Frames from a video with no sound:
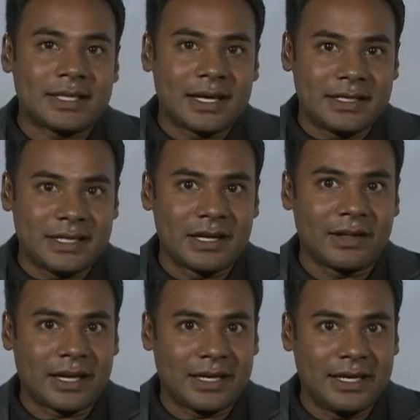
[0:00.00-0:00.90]
this idea
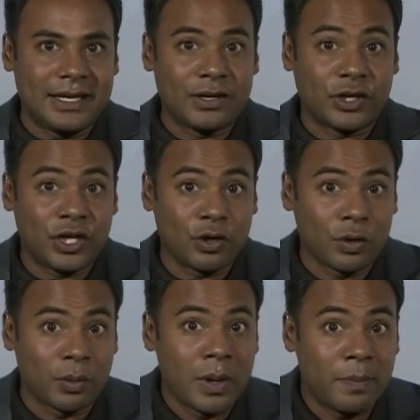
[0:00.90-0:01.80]
that he can
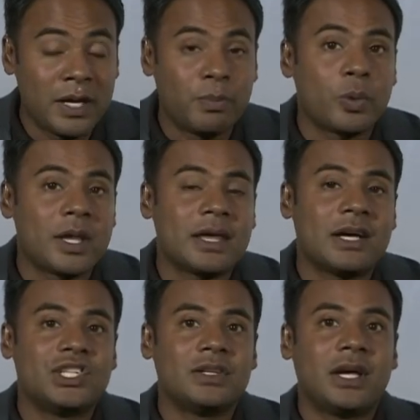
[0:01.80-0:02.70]
cure people with
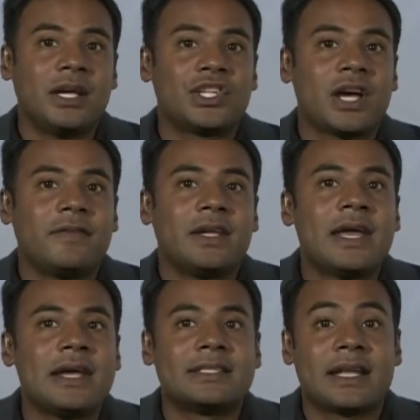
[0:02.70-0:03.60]
HIV and
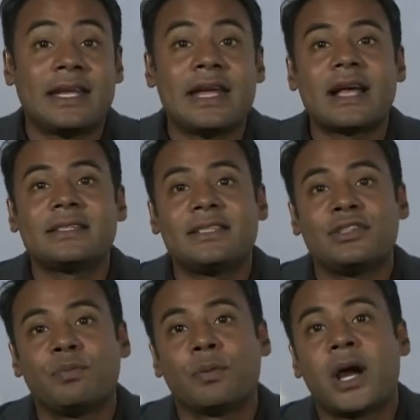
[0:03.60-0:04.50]
AIDS, that he has these
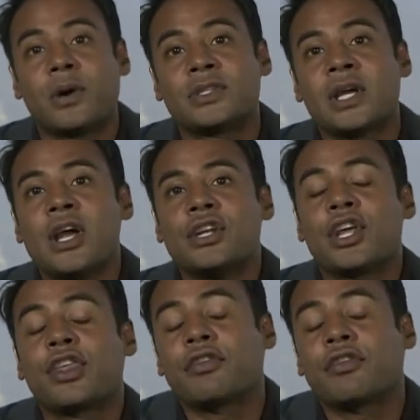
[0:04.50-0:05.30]
superpowers, to